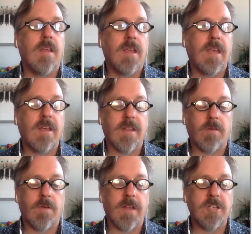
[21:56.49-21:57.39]
healing
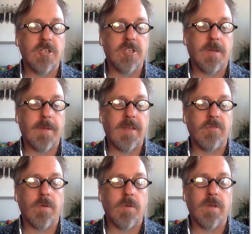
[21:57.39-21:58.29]
relationship
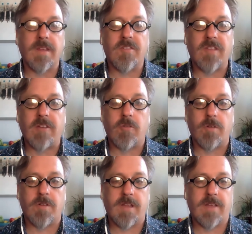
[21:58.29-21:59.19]
is really central
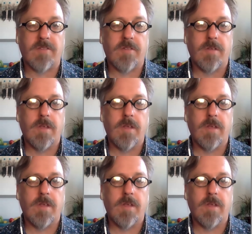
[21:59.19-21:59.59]
to this.